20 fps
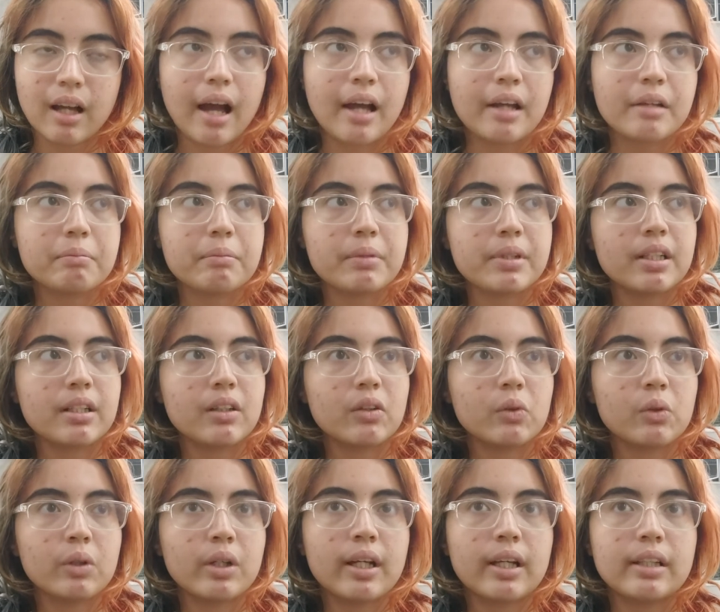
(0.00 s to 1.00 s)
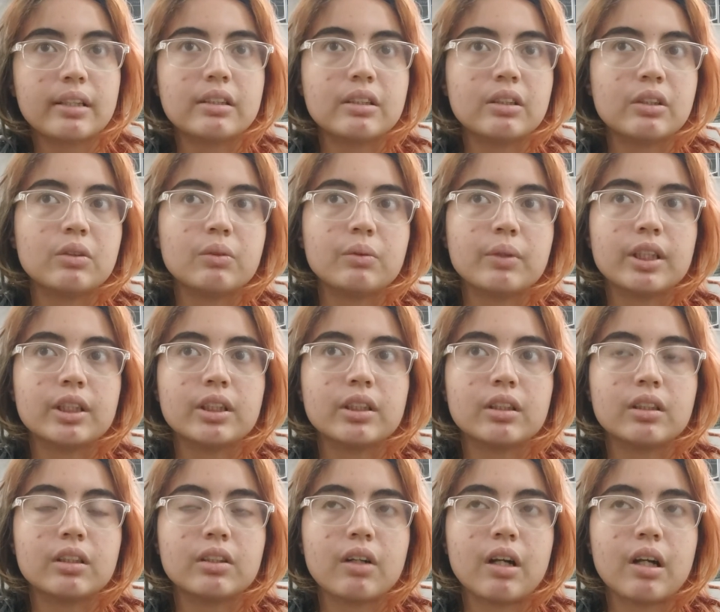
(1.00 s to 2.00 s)
I'd been looking at the
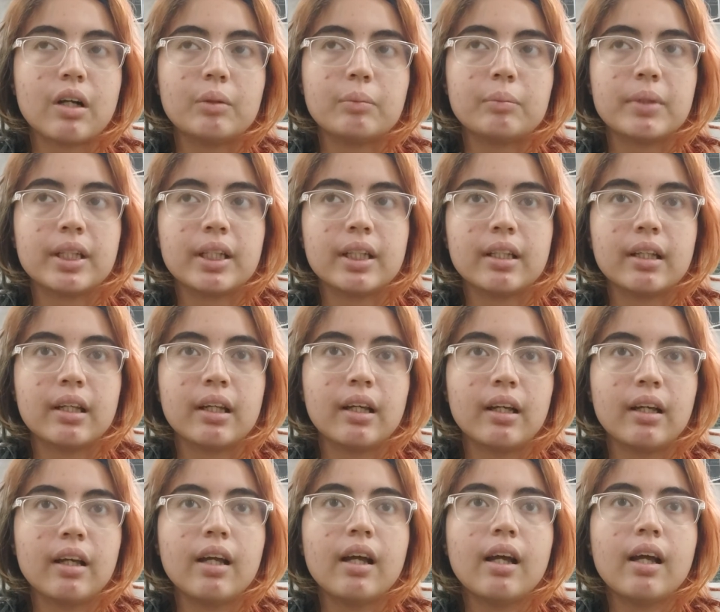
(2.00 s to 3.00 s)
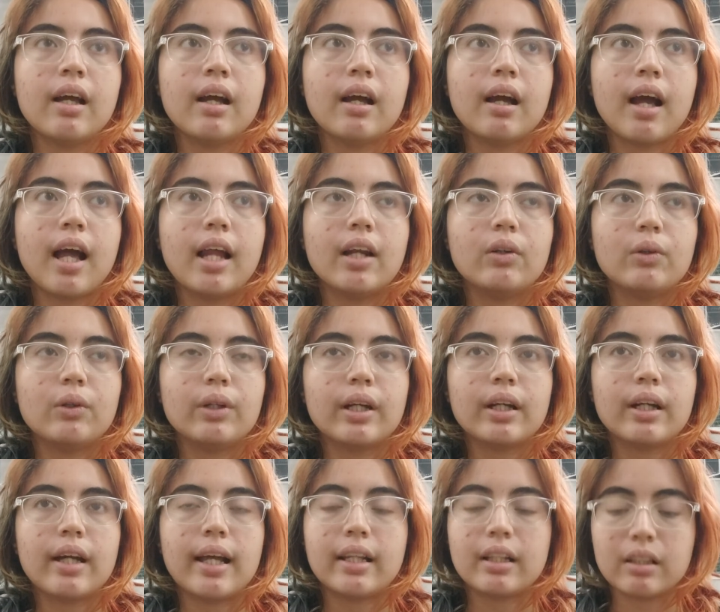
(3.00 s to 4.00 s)
situation around me and
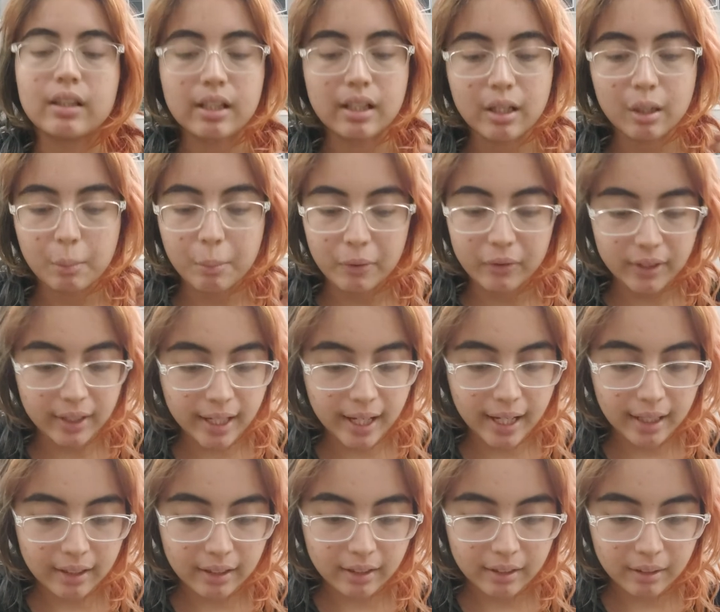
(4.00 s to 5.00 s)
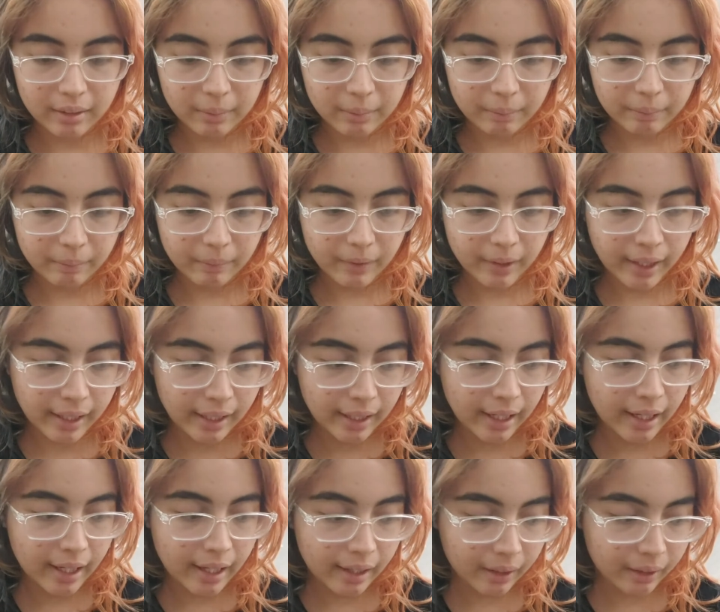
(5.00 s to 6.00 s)
looking and thinking about death and
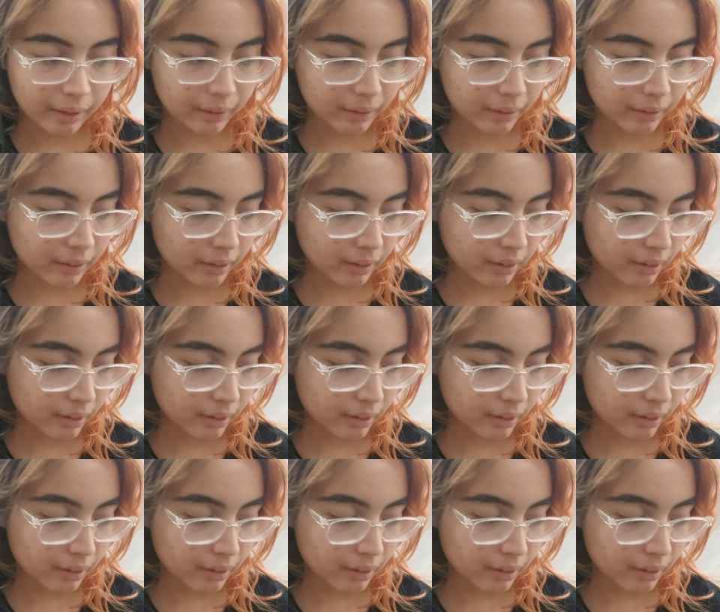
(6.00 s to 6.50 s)
hell